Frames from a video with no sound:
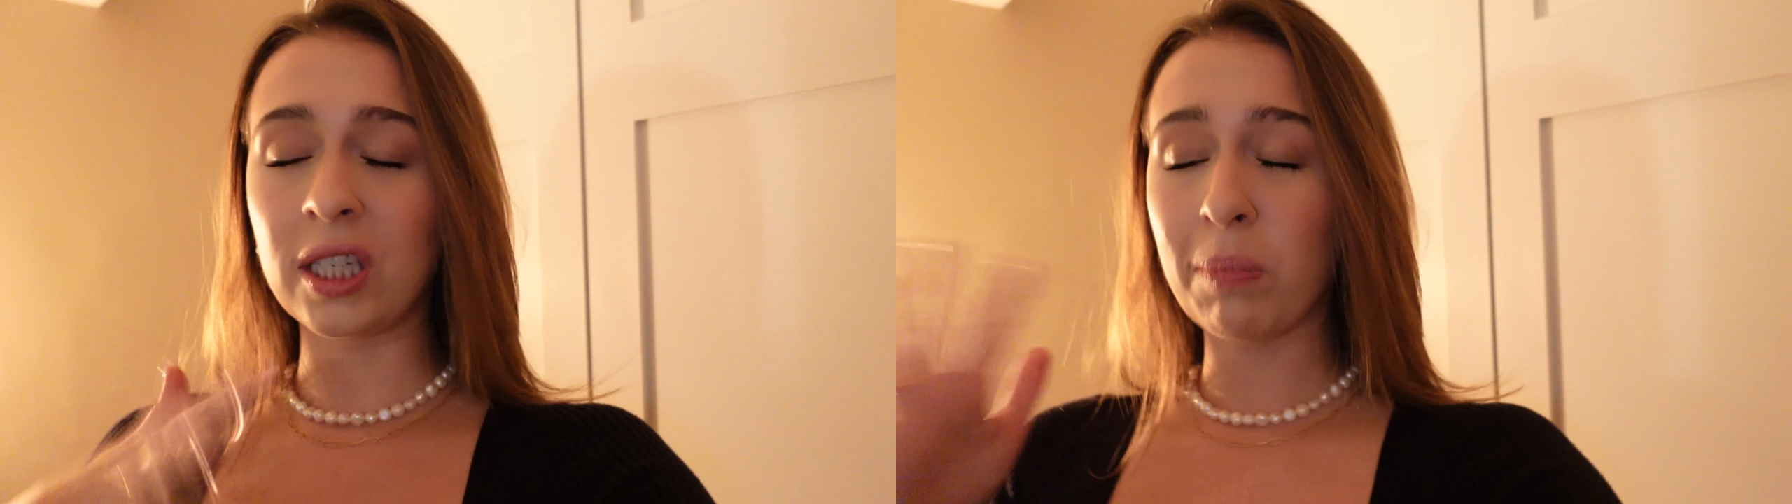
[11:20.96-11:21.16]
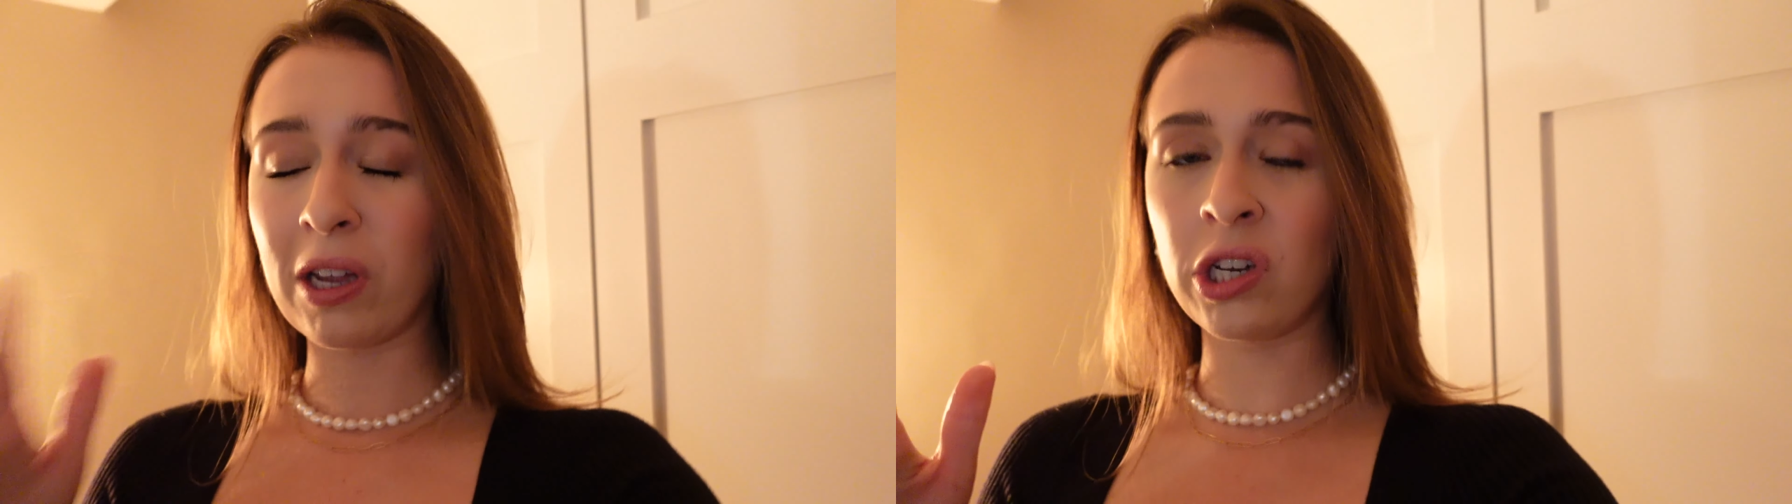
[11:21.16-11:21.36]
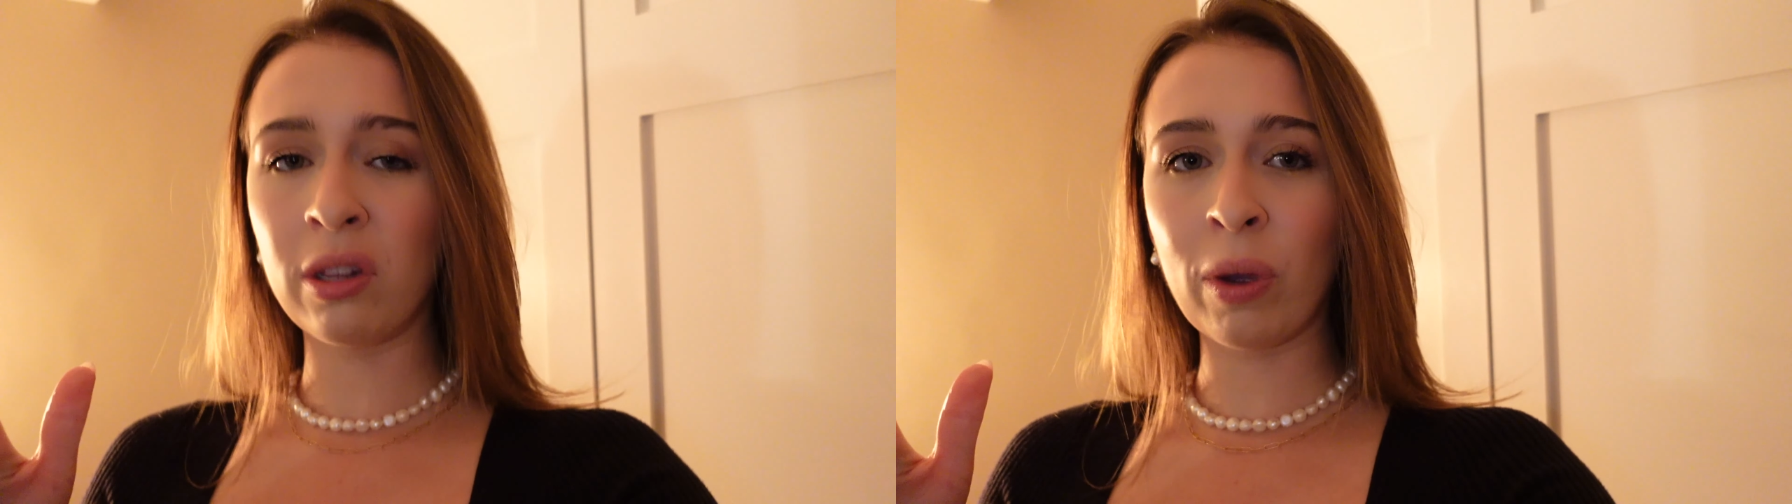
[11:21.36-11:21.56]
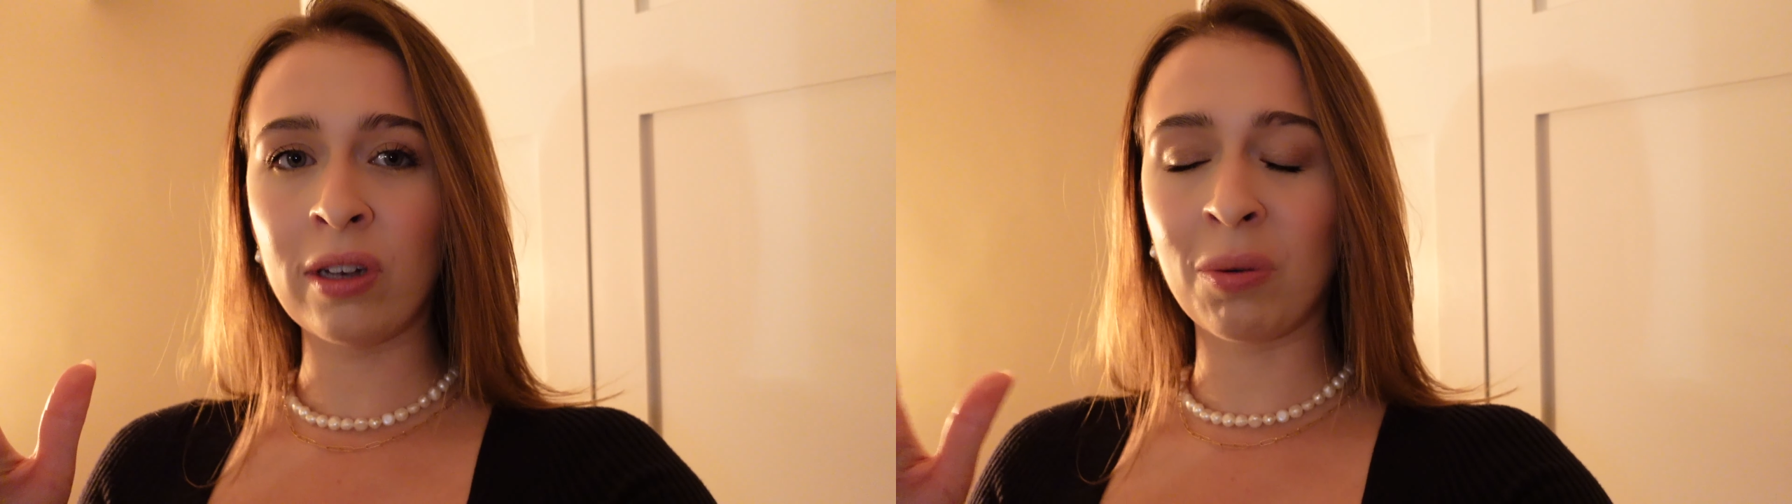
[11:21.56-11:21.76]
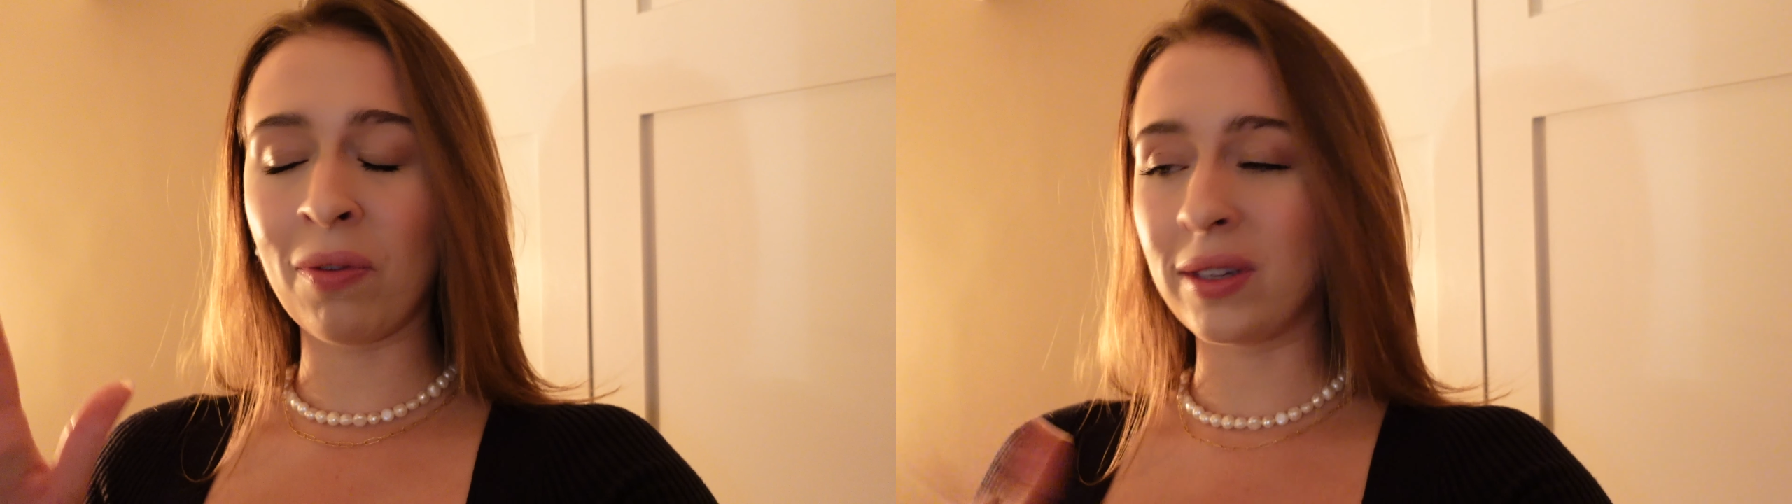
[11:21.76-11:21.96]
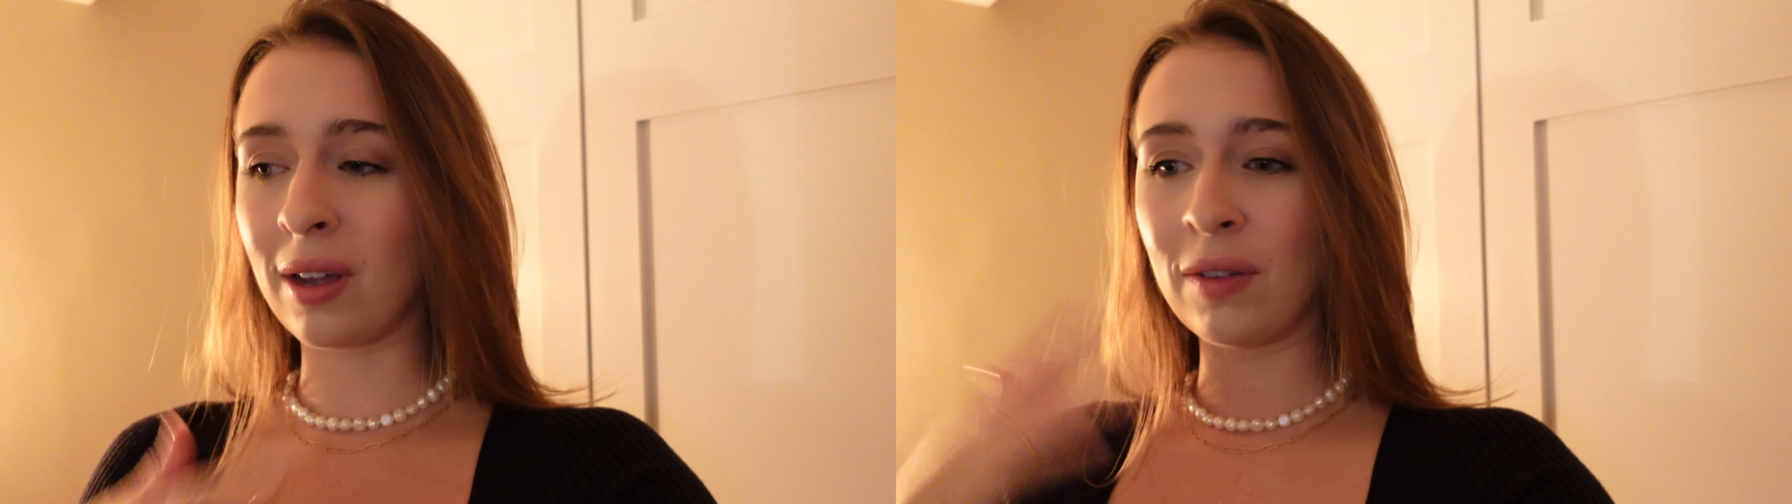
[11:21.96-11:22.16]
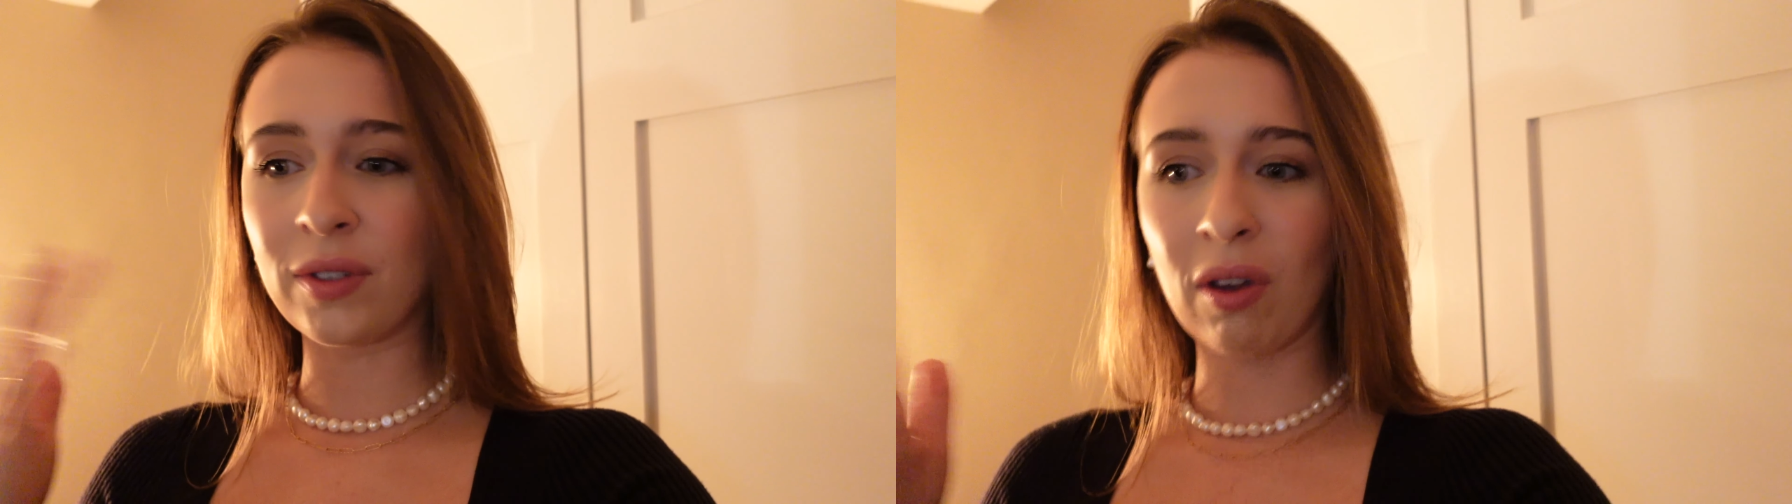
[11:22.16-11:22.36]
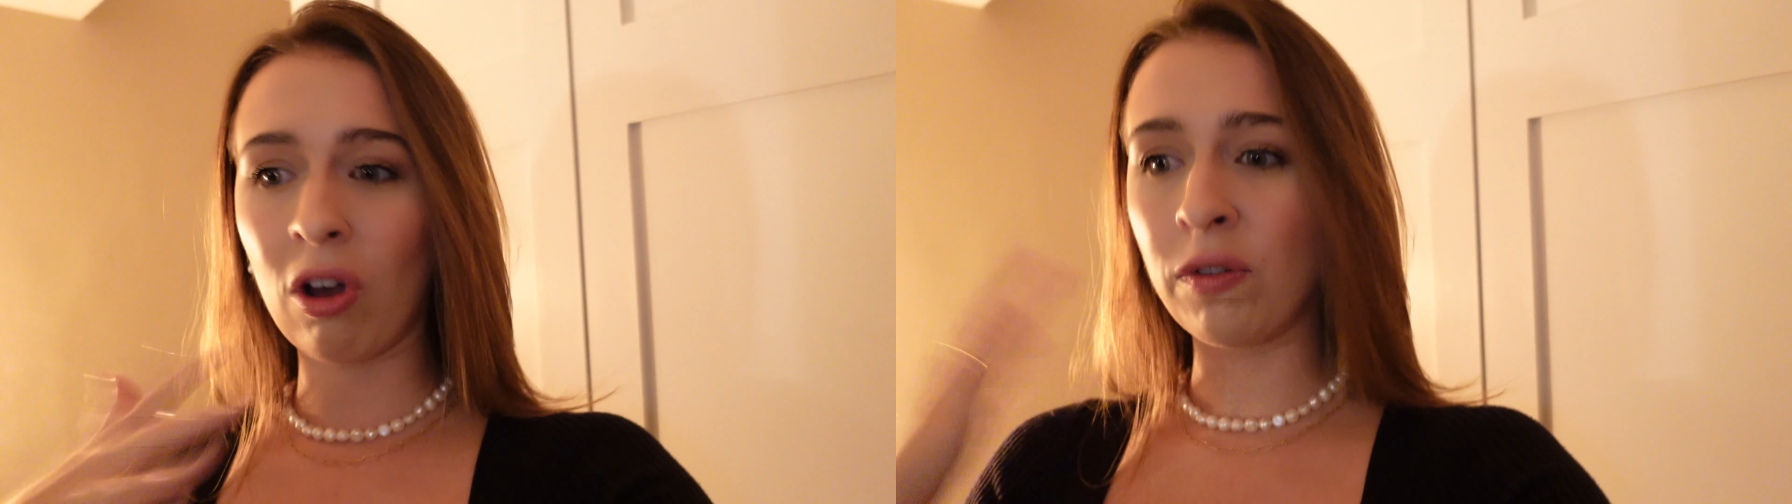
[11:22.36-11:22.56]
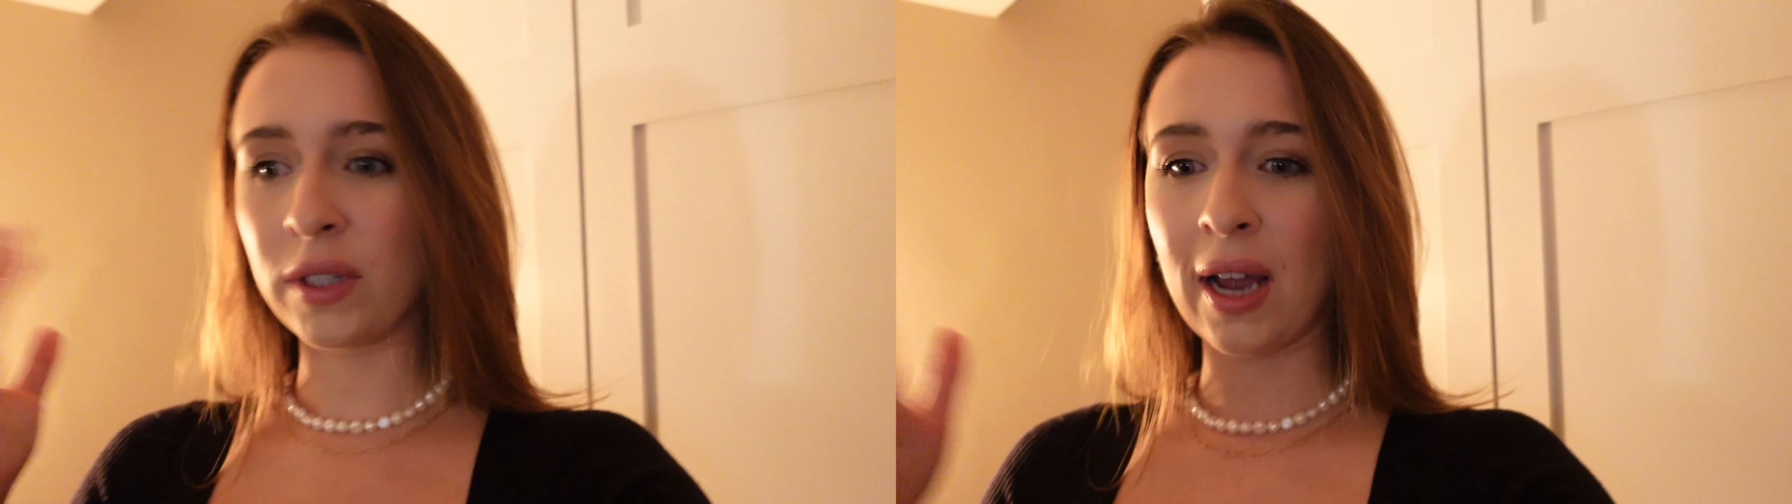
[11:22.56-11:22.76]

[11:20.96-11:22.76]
especially in the winter when there's kind of scarves and